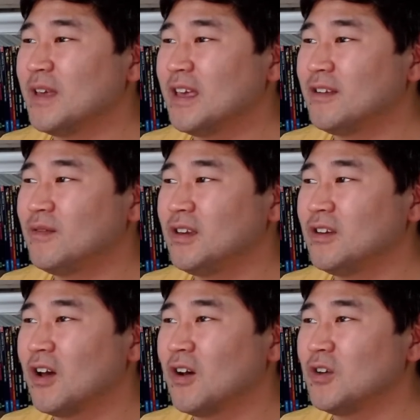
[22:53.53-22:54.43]

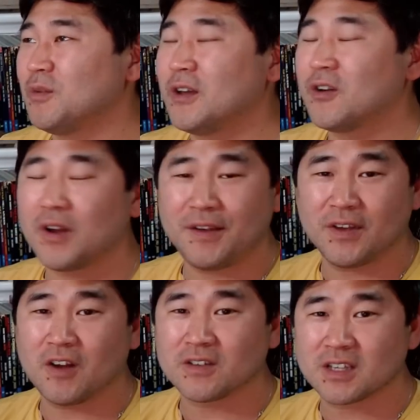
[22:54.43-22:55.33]
You know, you could be
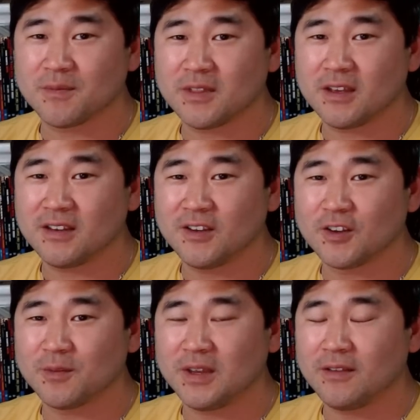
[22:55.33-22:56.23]
grieving over something.
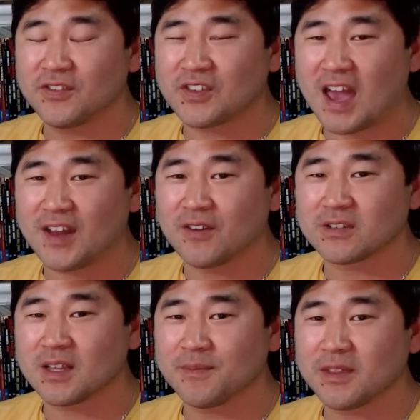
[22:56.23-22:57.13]
You could be sad
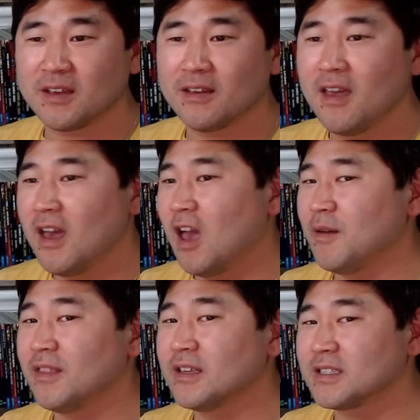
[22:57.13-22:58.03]
over something. I
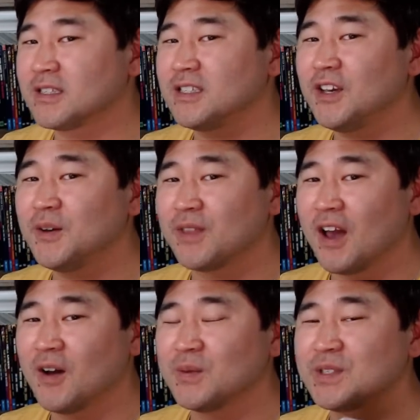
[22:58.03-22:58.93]
mean, this is you,
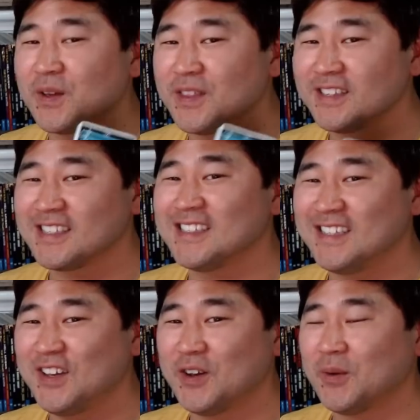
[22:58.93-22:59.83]
though. So this
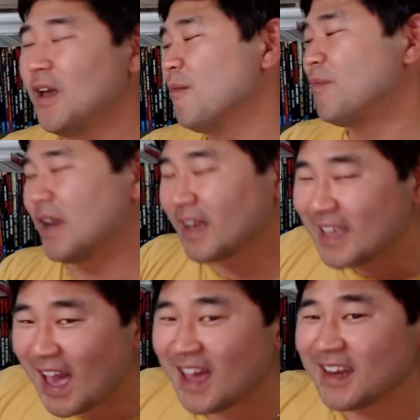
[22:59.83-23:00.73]
is you. But
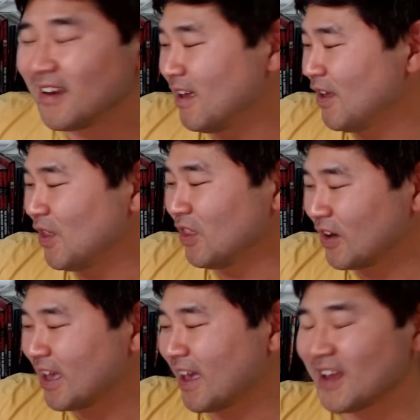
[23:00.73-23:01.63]
again,
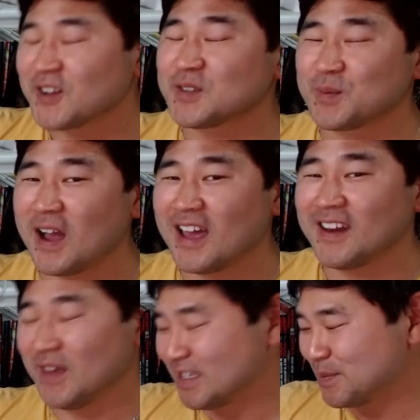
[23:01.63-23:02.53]
looking at your
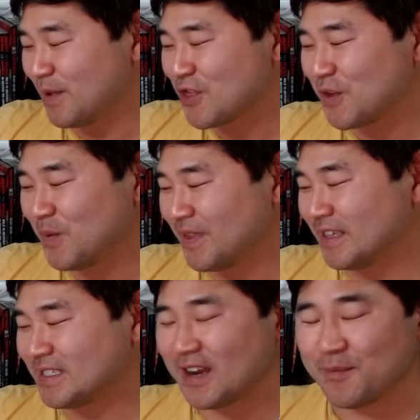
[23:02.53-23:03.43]
spread, especially with
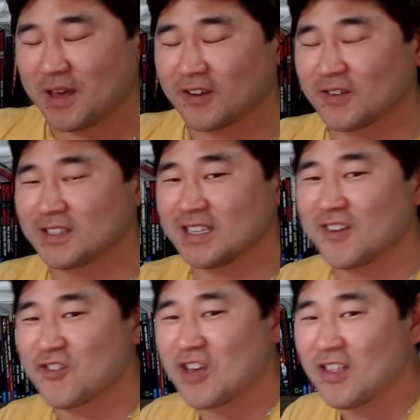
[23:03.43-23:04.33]
the Ten of Pentacles in
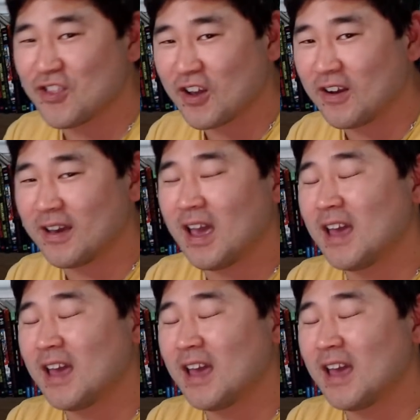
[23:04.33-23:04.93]
your challenge area,